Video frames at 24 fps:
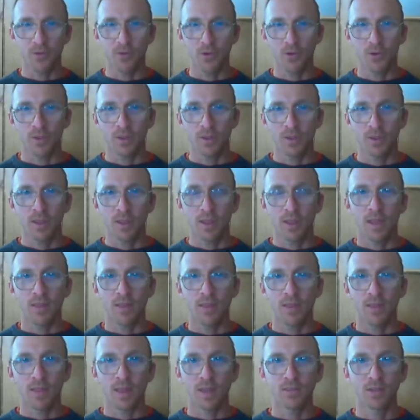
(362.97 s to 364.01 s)
and then I
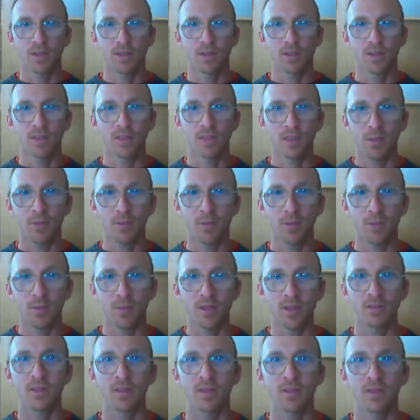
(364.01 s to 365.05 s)
start thinking about
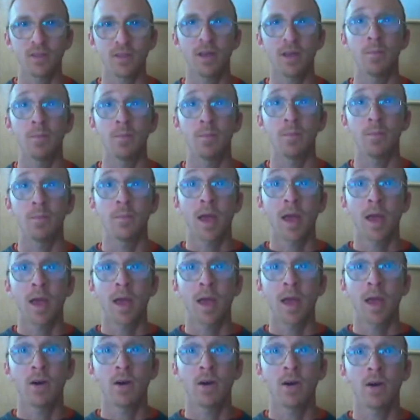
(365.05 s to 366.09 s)

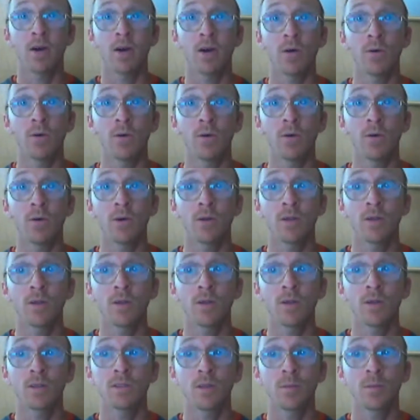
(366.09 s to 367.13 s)
how
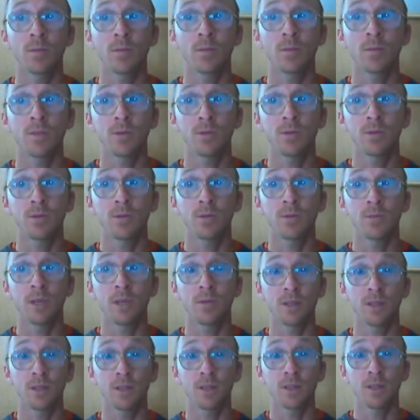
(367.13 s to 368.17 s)
somebody was being really
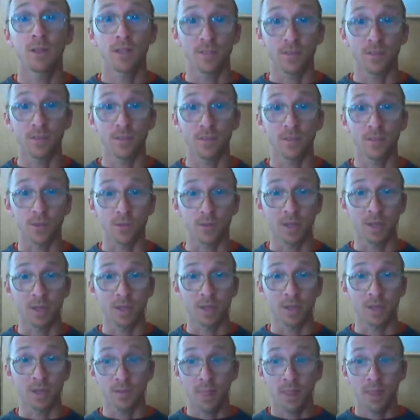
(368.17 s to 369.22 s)
difficult to me
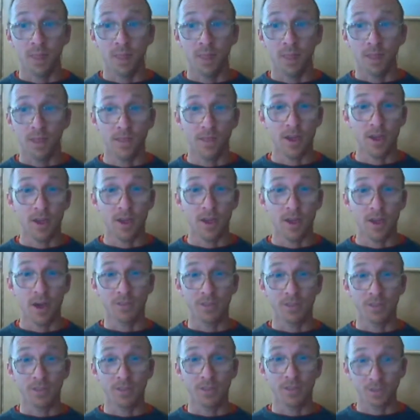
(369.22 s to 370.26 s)
in the
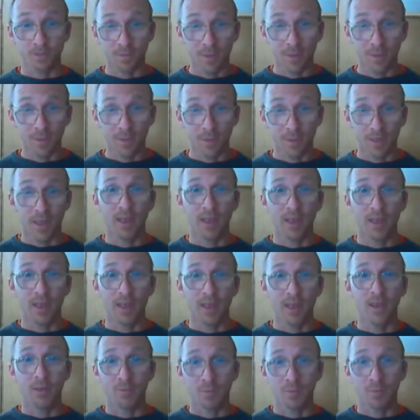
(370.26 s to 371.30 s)
office, and
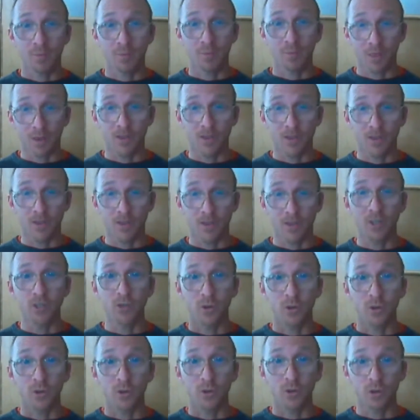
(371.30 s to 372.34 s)
my thoughts are just sort
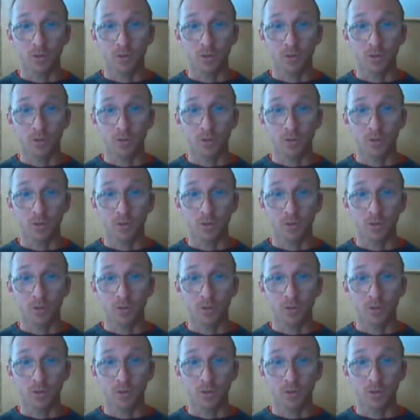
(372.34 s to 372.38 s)
of